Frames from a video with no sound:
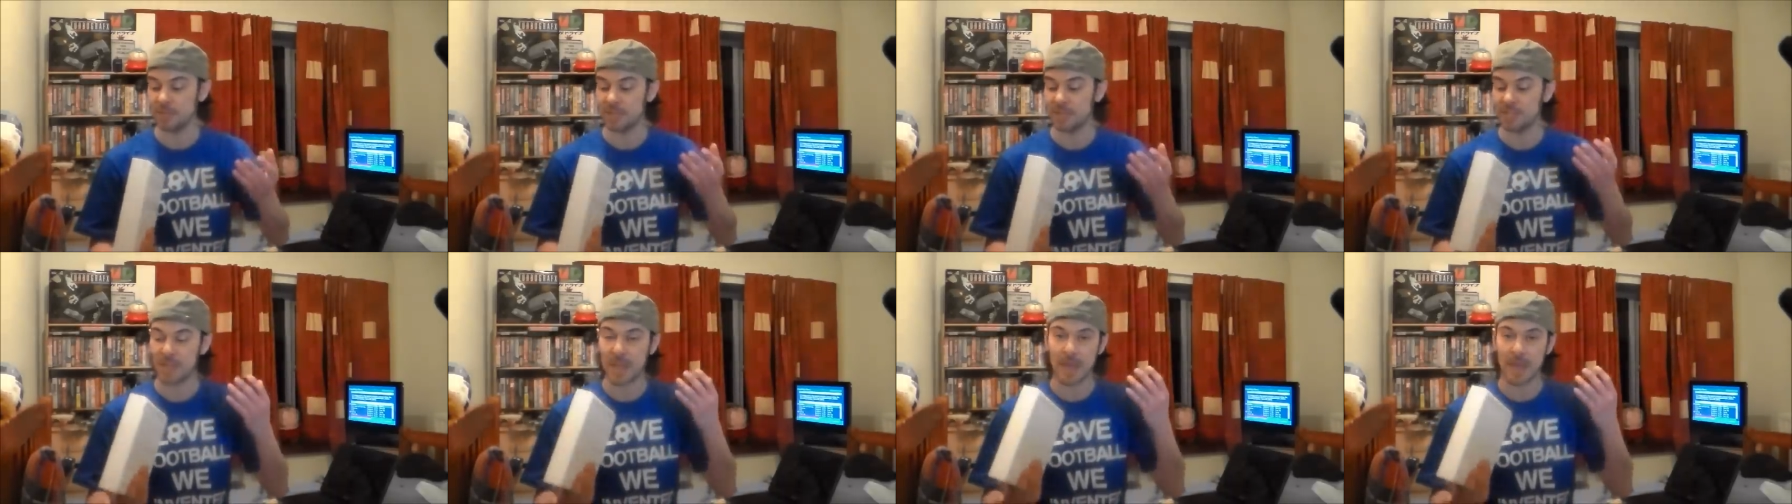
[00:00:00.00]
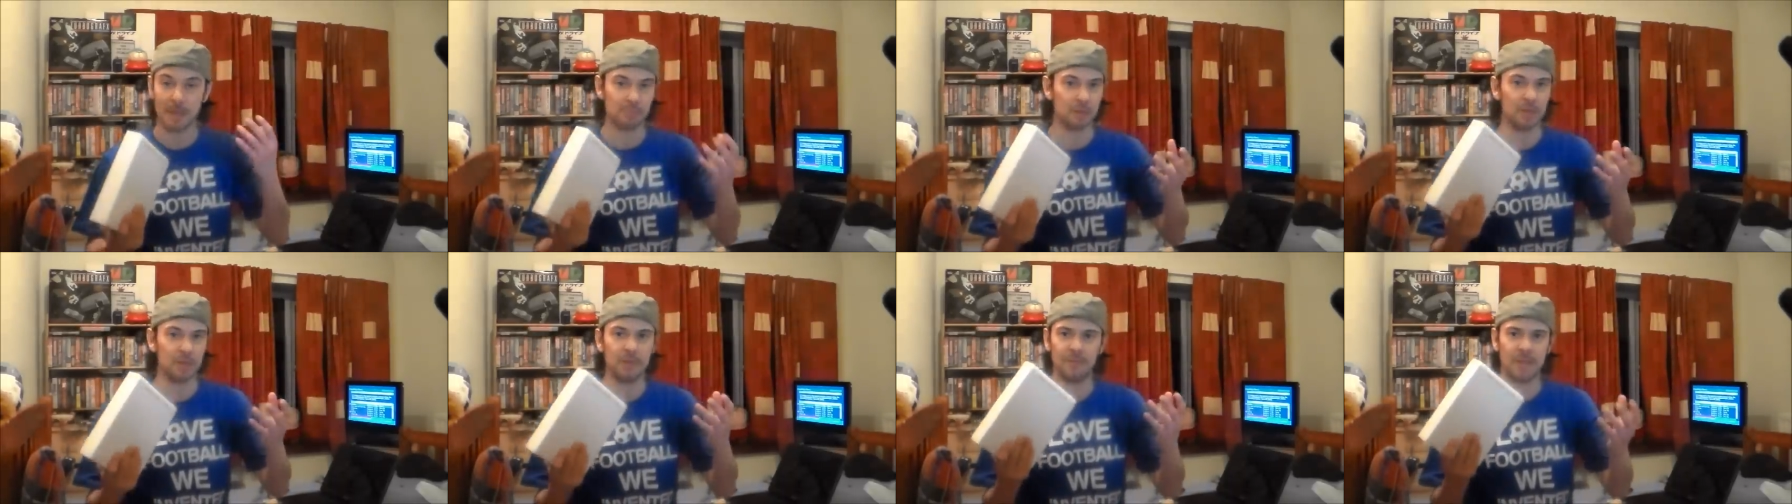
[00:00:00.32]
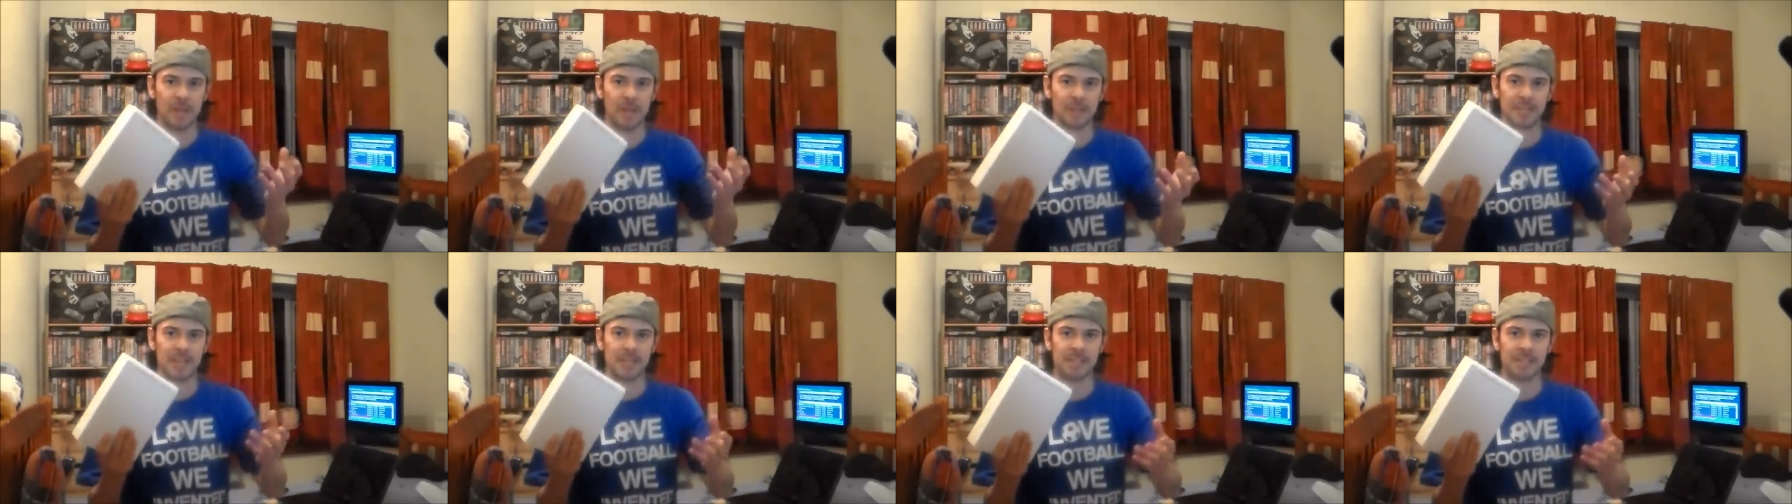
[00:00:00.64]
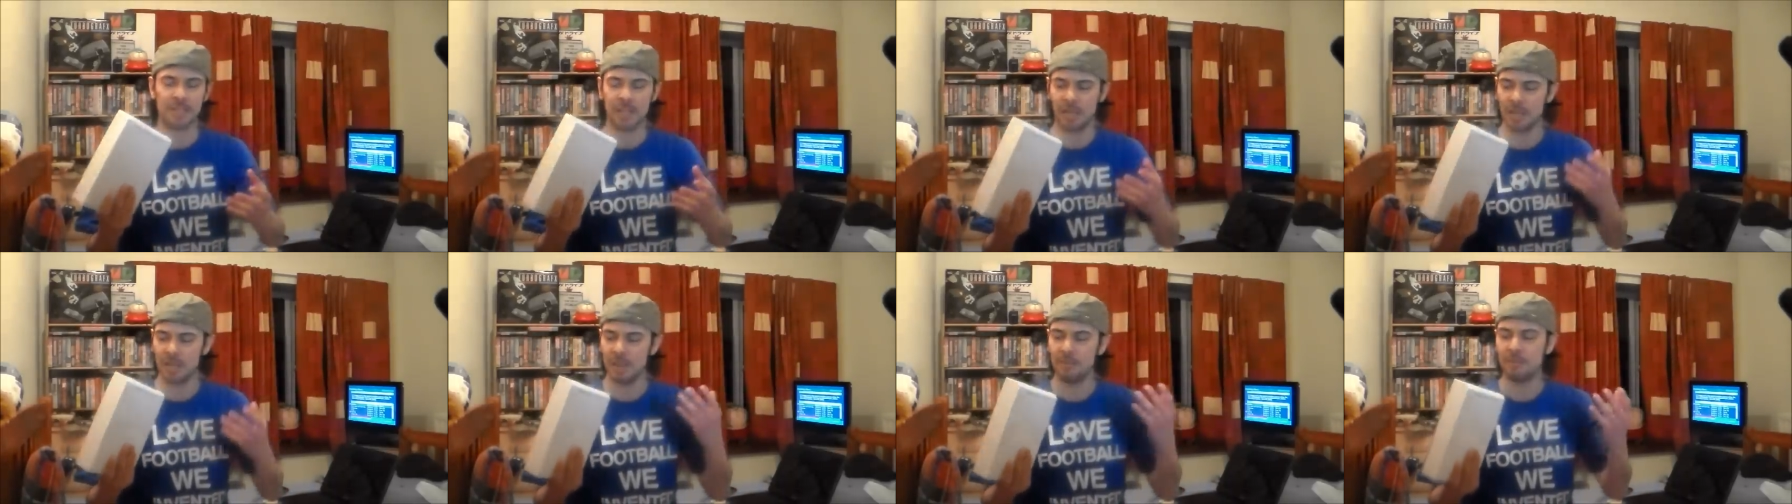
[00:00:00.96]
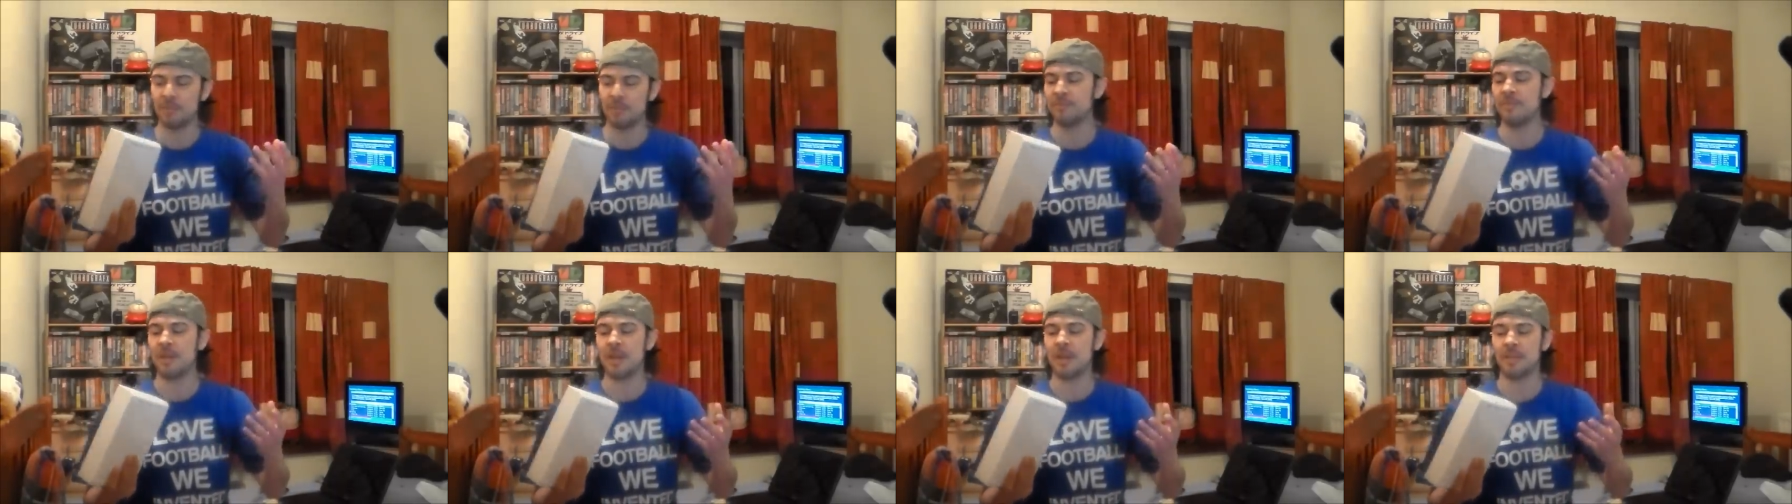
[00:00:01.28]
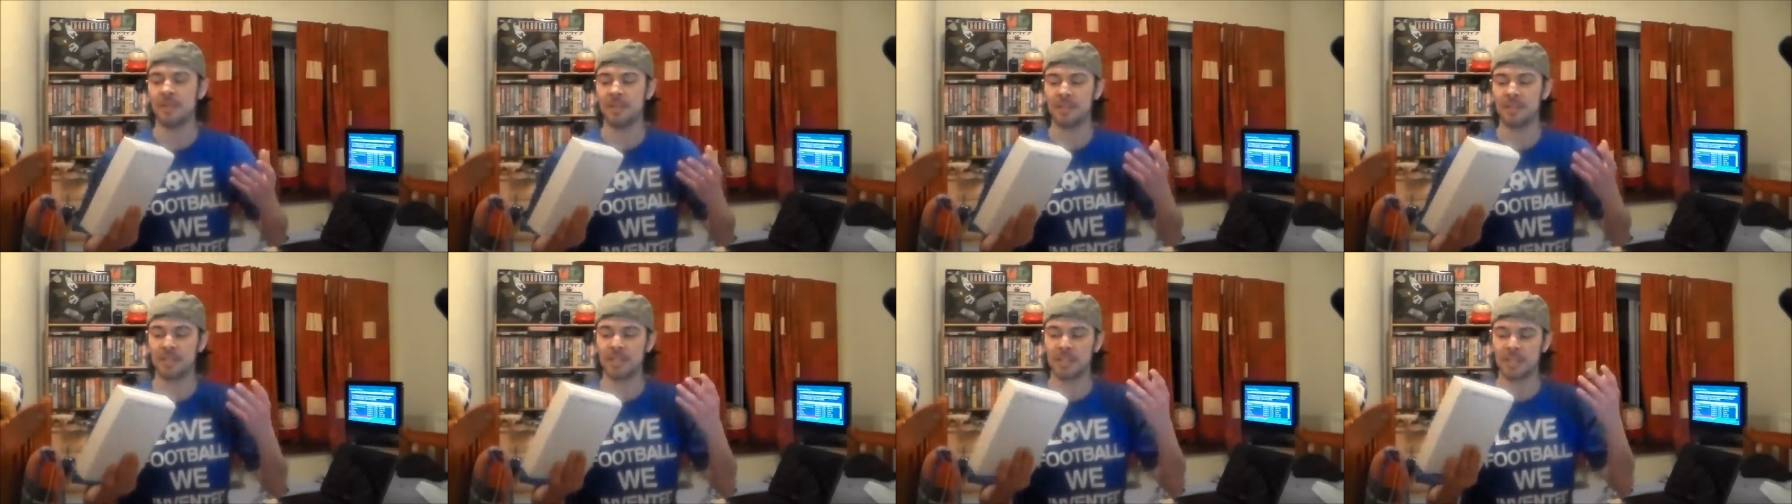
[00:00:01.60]
I think it's absolutely fantastic. I love the
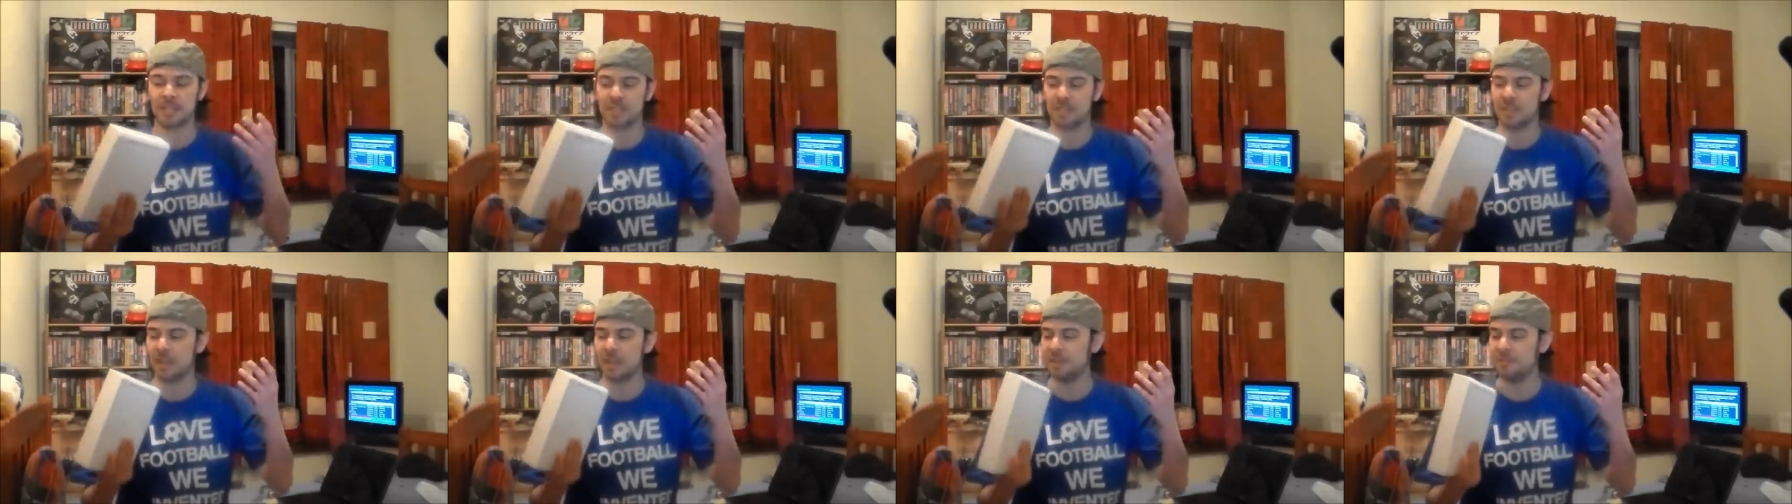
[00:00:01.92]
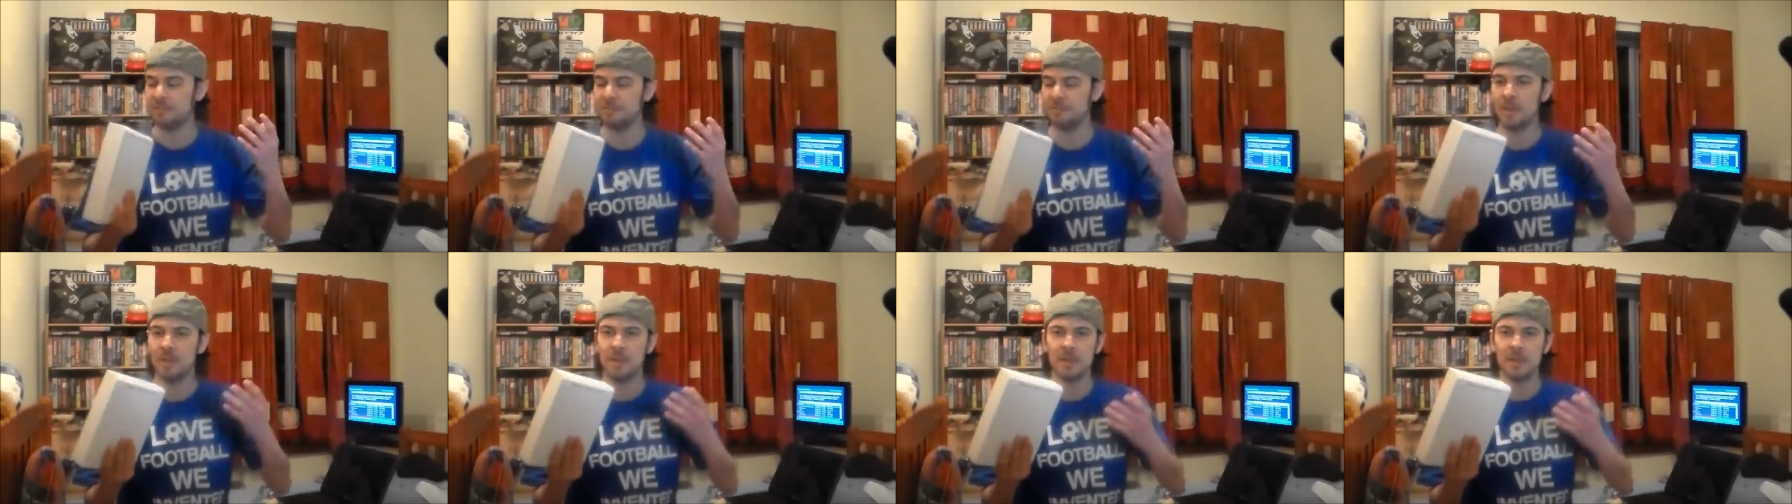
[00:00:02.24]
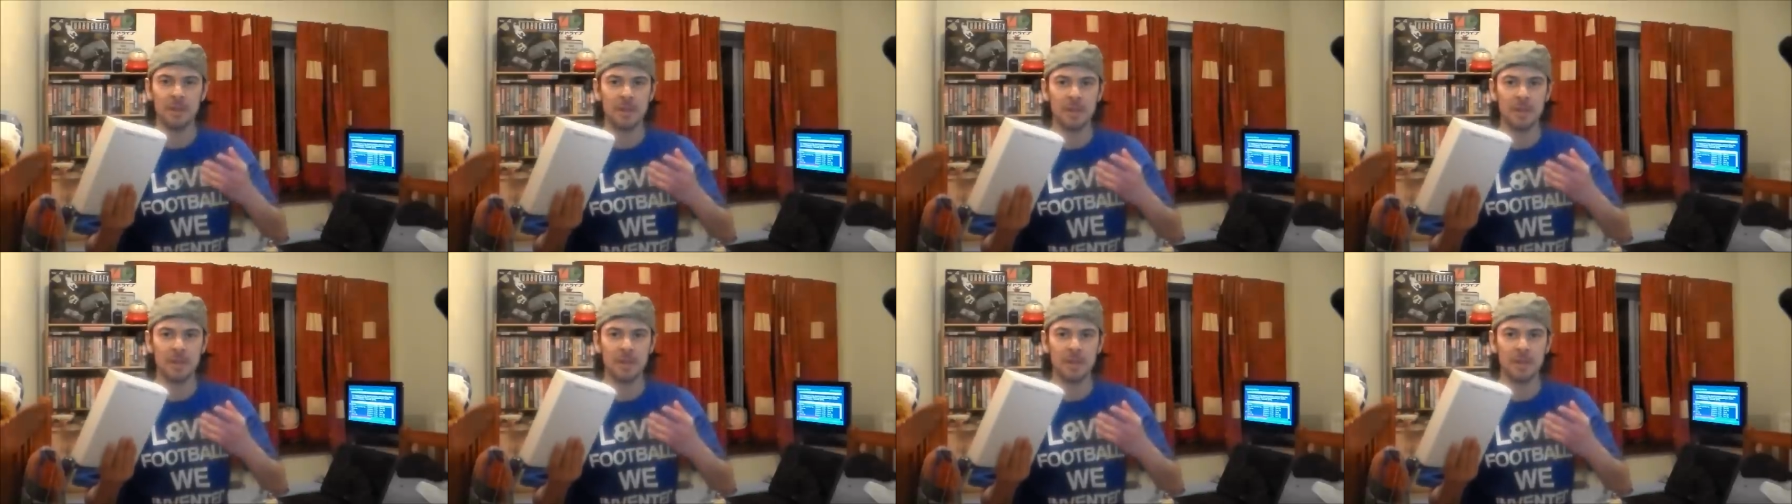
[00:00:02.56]
fact that it's just kind of